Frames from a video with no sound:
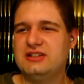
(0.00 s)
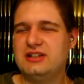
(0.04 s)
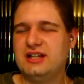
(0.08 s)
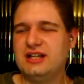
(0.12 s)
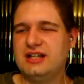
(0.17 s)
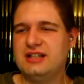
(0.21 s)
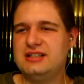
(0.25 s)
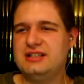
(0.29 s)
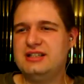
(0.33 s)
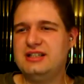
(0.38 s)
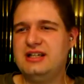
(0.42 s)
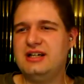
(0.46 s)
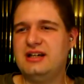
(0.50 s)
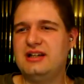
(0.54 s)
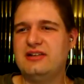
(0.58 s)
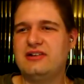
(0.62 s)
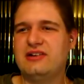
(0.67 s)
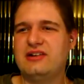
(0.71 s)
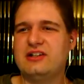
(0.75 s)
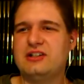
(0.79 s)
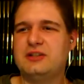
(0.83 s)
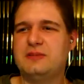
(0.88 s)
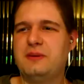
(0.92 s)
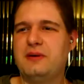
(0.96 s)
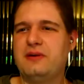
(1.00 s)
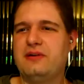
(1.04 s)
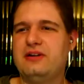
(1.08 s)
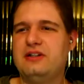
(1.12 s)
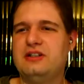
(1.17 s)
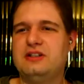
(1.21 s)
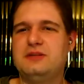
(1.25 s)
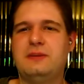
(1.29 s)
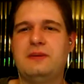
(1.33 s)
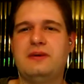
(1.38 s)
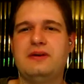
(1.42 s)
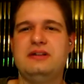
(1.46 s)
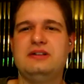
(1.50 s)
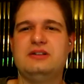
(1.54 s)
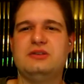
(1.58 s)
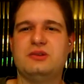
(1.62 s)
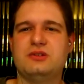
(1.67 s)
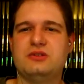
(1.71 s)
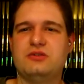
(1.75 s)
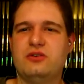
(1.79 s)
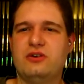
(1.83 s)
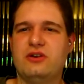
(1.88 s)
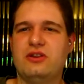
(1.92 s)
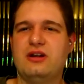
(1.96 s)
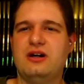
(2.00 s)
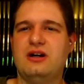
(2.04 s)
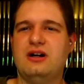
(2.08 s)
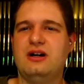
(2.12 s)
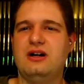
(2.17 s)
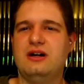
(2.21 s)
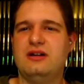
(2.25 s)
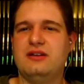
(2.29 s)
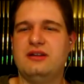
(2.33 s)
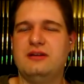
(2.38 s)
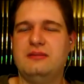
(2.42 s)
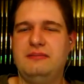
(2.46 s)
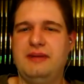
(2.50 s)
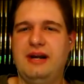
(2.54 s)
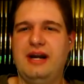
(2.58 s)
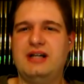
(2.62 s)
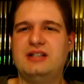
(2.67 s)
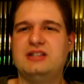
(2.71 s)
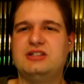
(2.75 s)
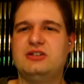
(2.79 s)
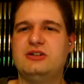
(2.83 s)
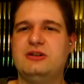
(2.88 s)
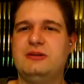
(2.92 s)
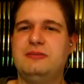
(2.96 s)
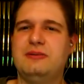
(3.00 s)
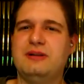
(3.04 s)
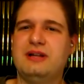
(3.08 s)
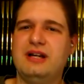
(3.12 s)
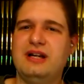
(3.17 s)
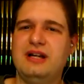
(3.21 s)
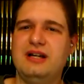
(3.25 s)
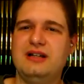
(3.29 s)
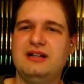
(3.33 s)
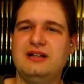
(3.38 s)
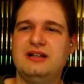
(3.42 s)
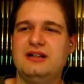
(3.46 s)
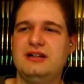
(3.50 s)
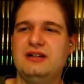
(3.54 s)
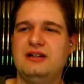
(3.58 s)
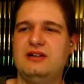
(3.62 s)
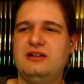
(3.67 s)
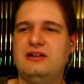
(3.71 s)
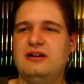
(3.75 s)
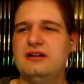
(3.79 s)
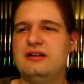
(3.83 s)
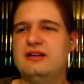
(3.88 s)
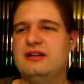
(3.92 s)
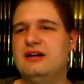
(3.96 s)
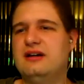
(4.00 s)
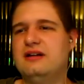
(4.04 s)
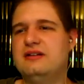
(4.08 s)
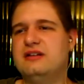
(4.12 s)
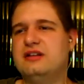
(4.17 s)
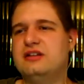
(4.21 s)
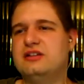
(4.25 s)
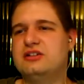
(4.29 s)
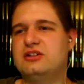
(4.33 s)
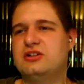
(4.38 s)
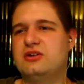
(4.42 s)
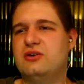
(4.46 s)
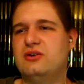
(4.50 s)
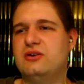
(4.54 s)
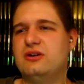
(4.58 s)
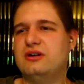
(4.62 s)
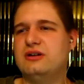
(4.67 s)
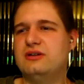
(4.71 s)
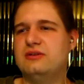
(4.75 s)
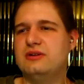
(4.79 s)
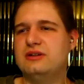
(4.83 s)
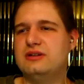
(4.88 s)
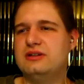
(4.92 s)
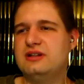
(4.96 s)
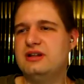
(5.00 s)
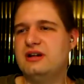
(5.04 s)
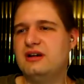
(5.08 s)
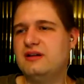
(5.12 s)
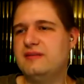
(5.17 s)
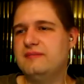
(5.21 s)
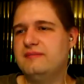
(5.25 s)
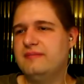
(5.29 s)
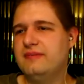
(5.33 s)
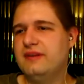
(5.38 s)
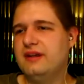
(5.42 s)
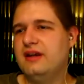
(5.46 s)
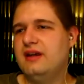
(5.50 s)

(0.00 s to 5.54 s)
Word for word: So I guess the other experience points was for the, the match we played, you know, the, the score and whatnot.